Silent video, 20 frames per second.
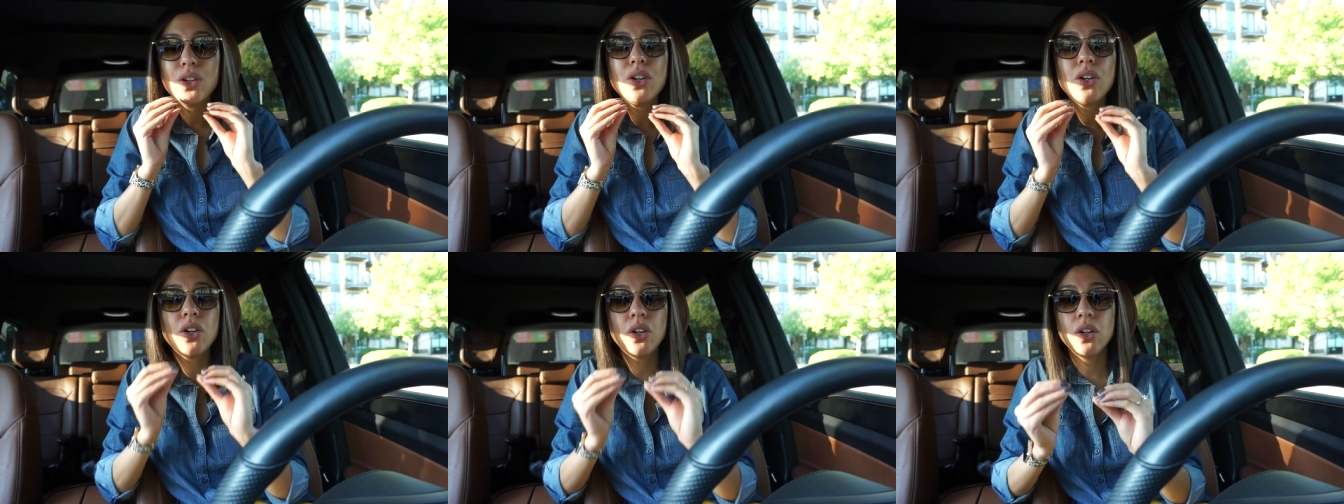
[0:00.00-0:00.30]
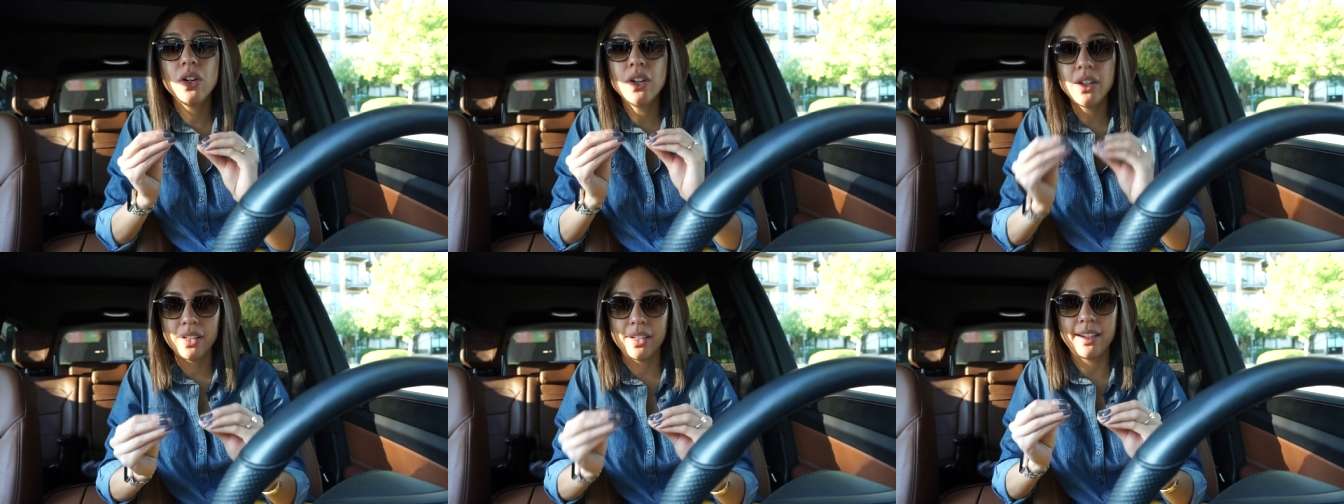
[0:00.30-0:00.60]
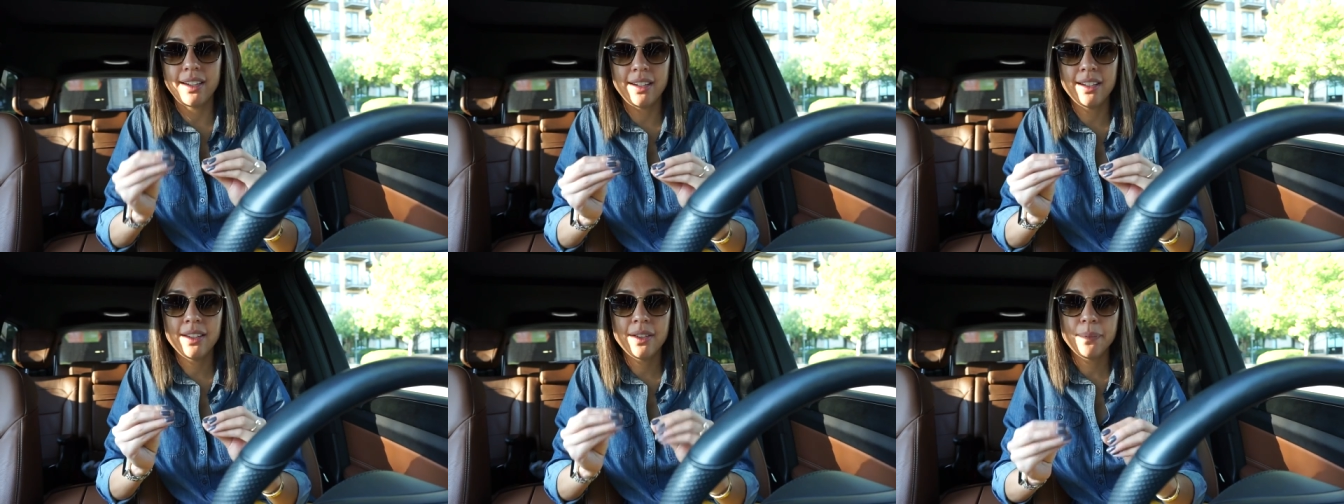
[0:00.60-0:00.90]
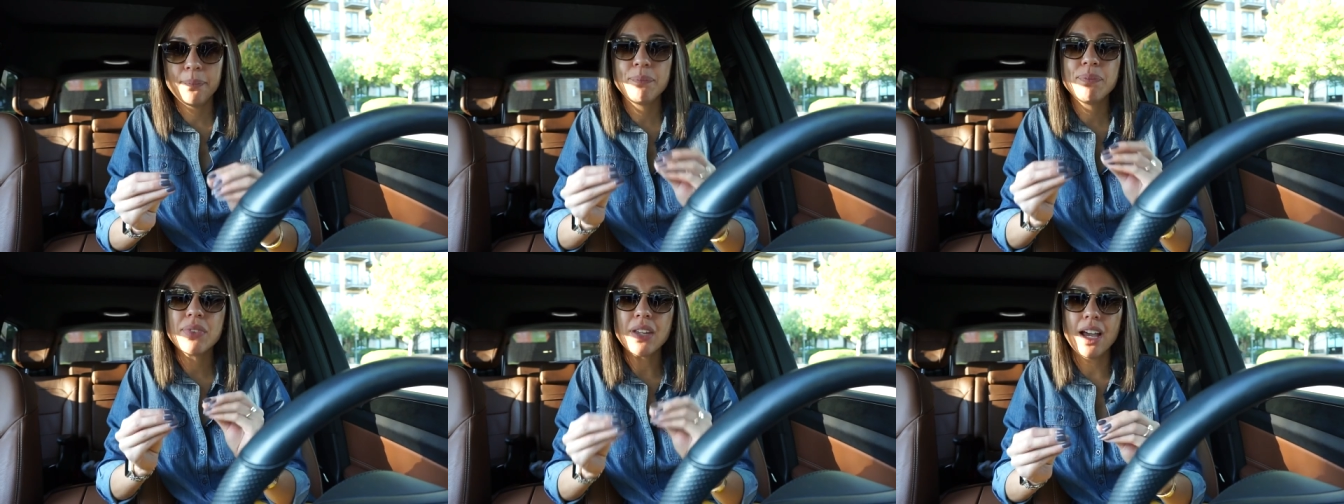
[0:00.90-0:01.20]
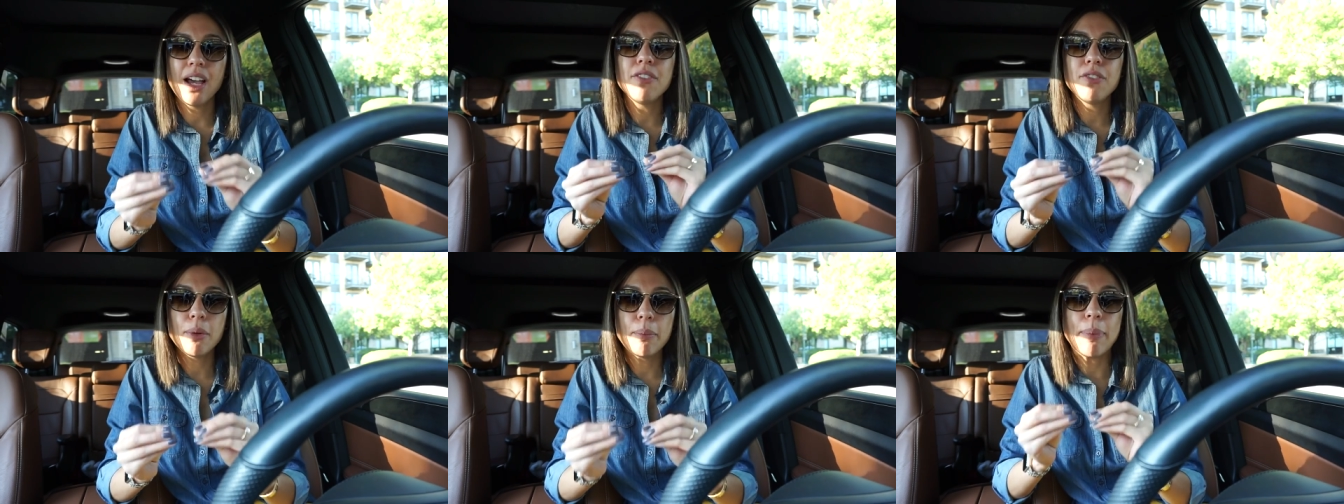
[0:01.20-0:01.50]
good
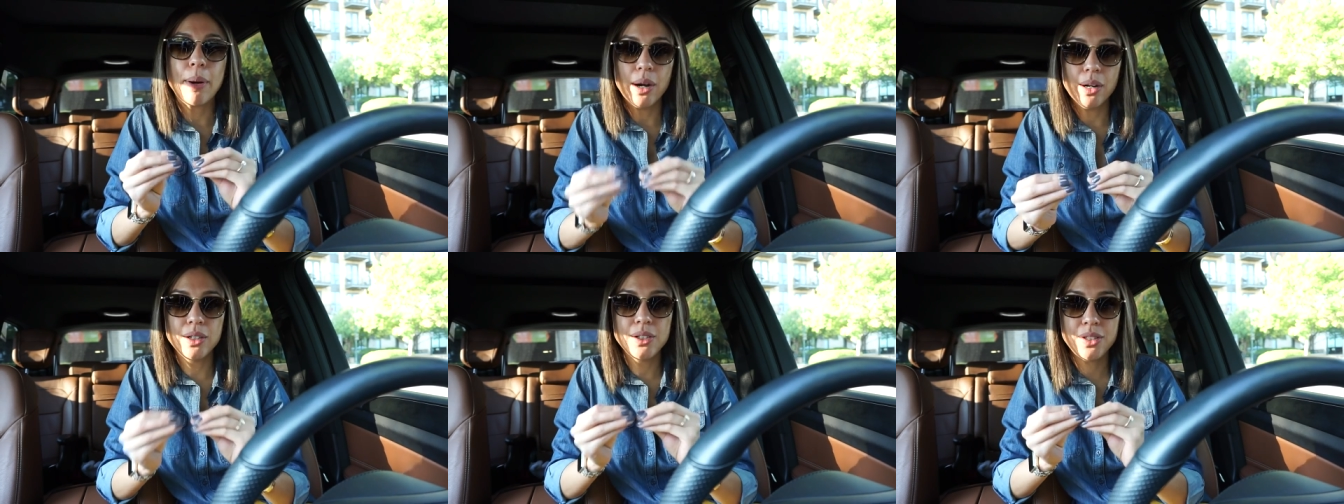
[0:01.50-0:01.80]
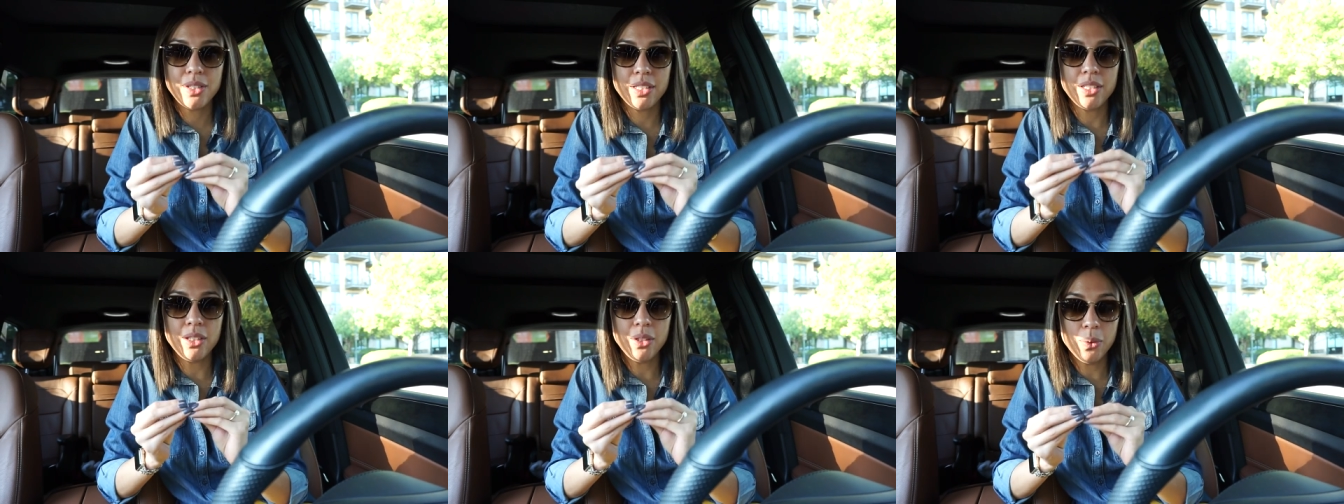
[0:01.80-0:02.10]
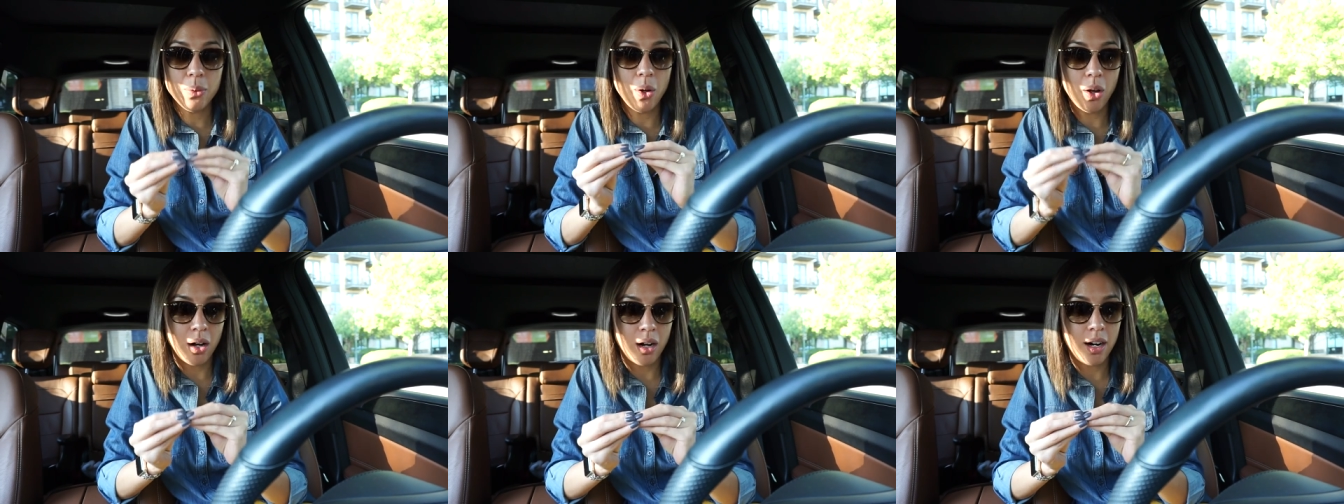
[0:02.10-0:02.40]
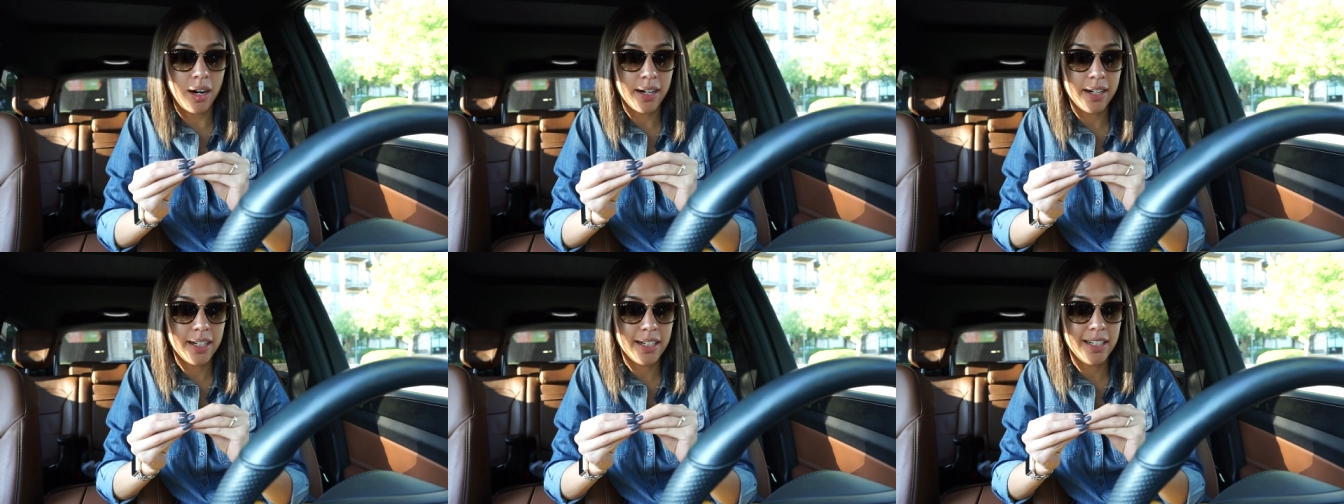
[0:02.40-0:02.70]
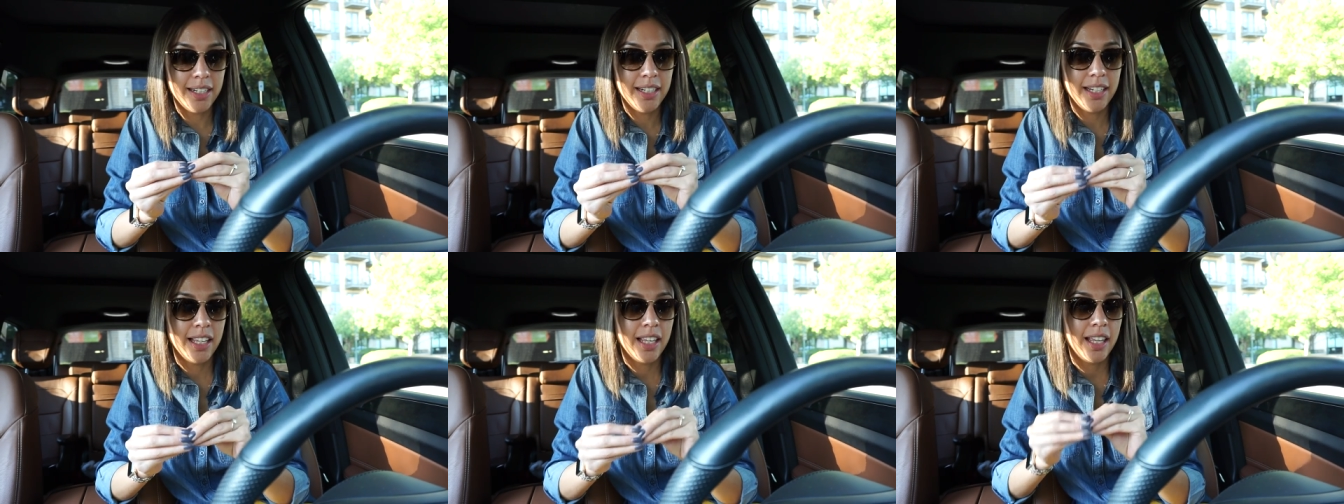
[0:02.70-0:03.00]
of a person you
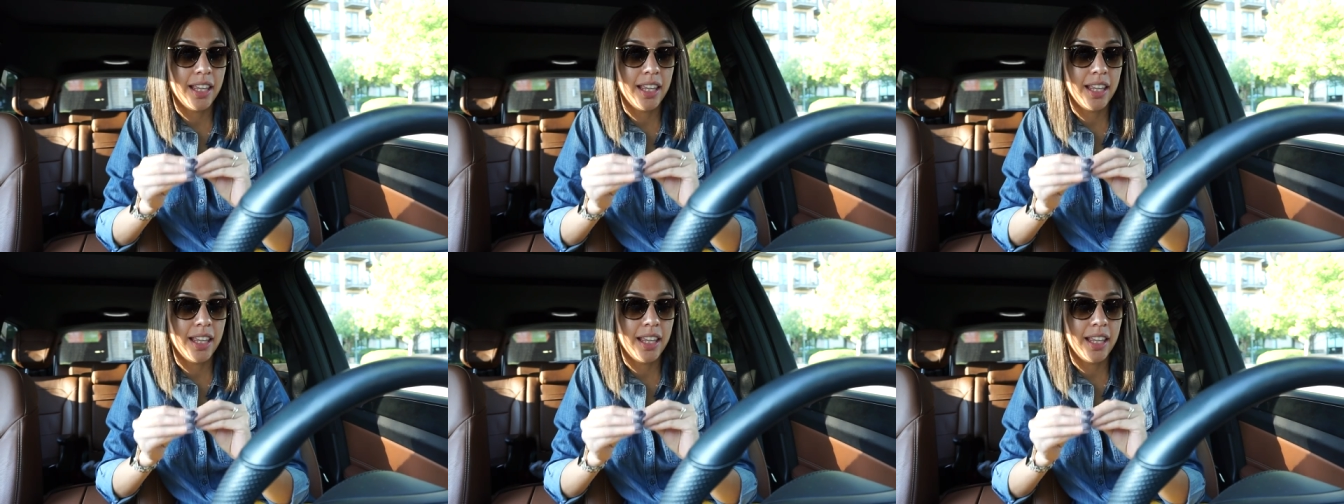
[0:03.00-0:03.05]
are,